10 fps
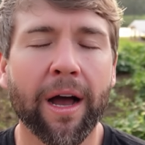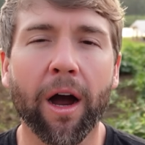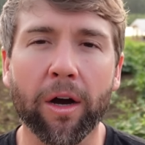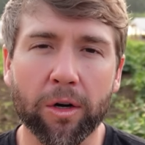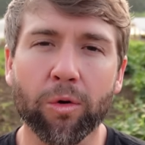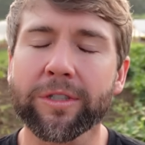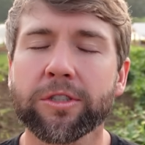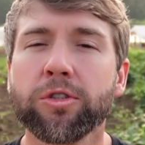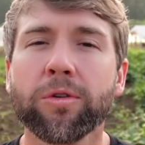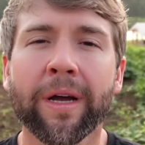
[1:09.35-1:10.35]
Our goal
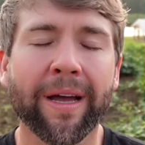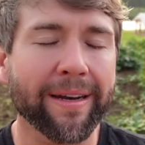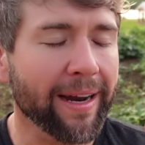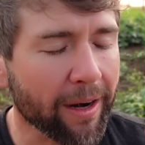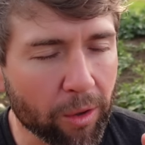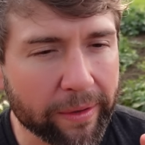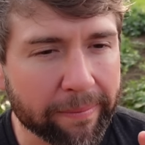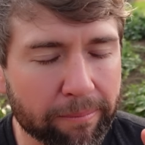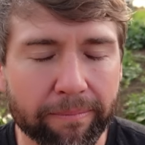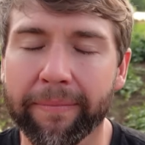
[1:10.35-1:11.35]
is to not only
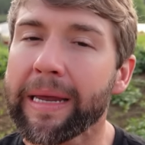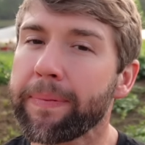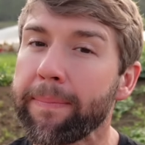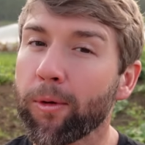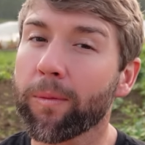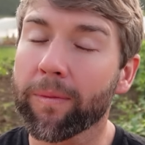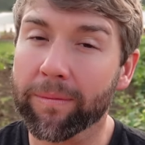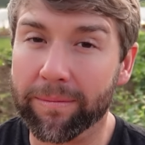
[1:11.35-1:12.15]
make people